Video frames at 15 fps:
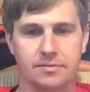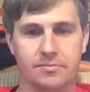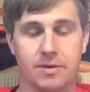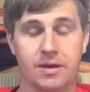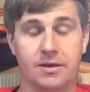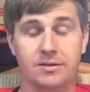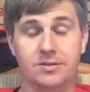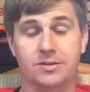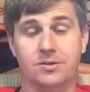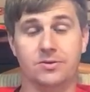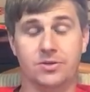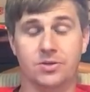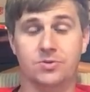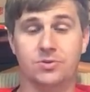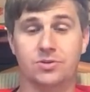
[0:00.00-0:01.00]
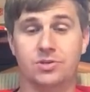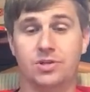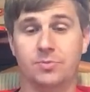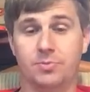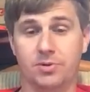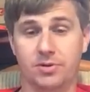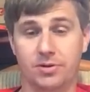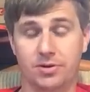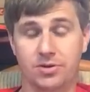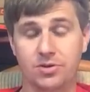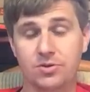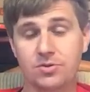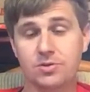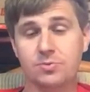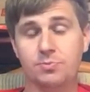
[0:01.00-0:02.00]
Man, I saw a used
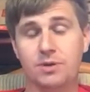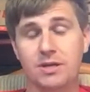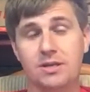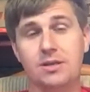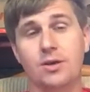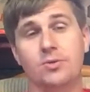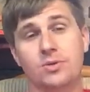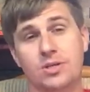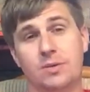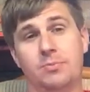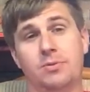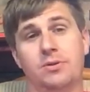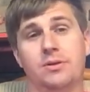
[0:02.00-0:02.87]
PTO chipper